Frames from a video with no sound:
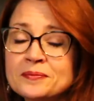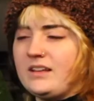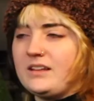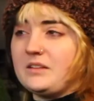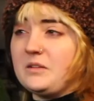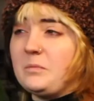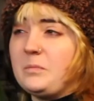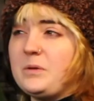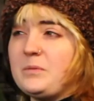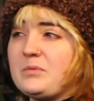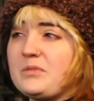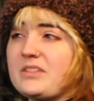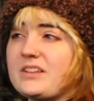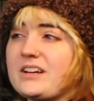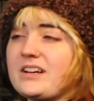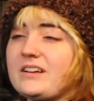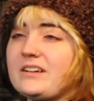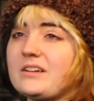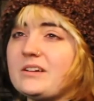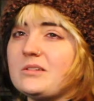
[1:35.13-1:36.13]
The people
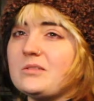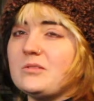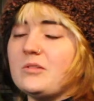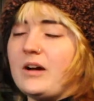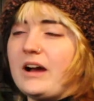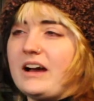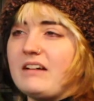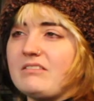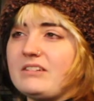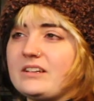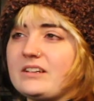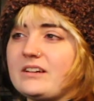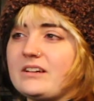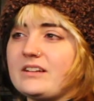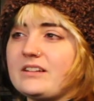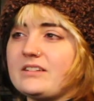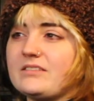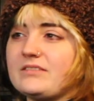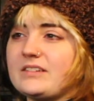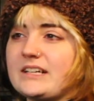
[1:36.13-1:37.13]
that I know who haven't
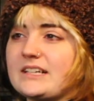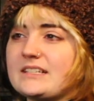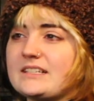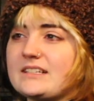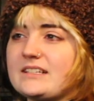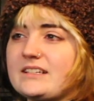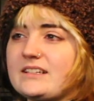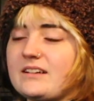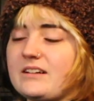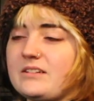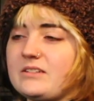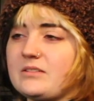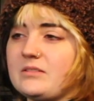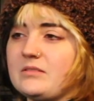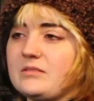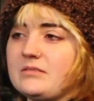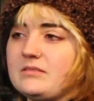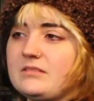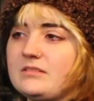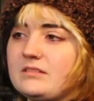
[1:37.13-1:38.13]
gotten the vaccine, I
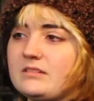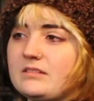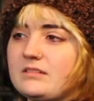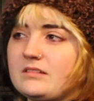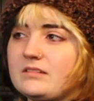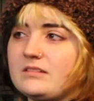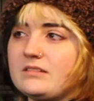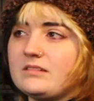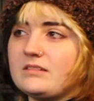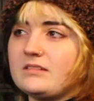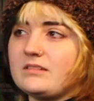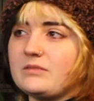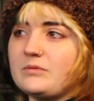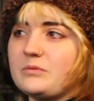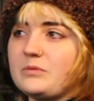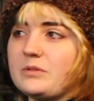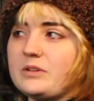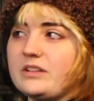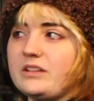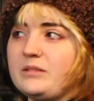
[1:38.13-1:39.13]
don't
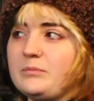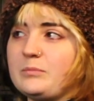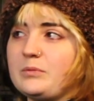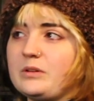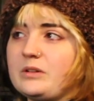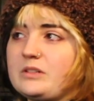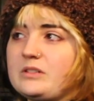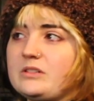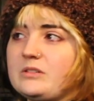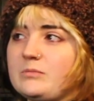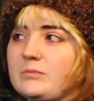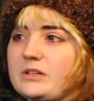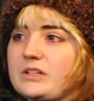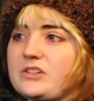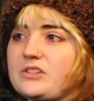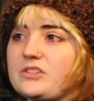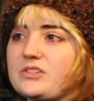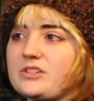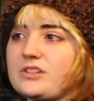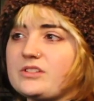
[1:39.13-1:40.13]
really put too
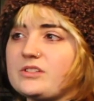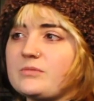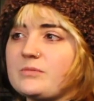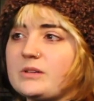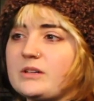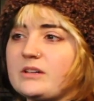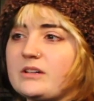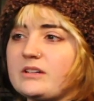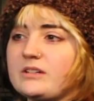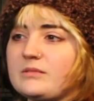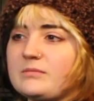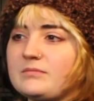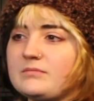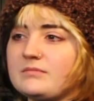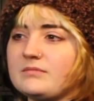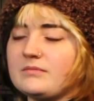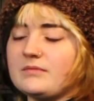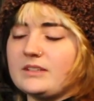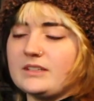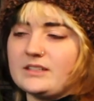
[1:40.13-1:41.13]
much judgment on them.
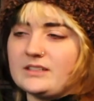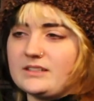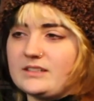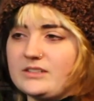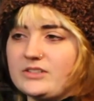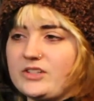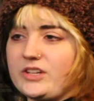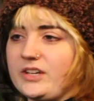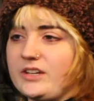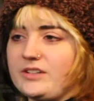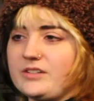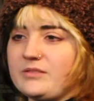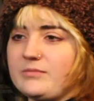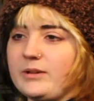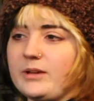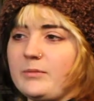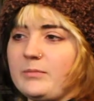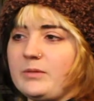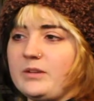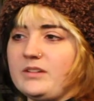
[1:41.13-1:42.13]
It hasn't changed
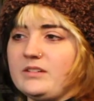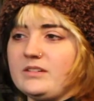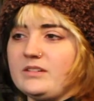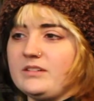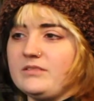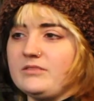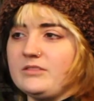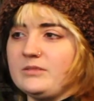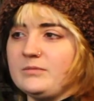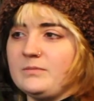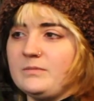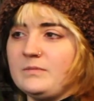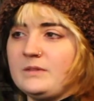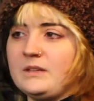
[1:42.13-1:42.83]
my opinion of them.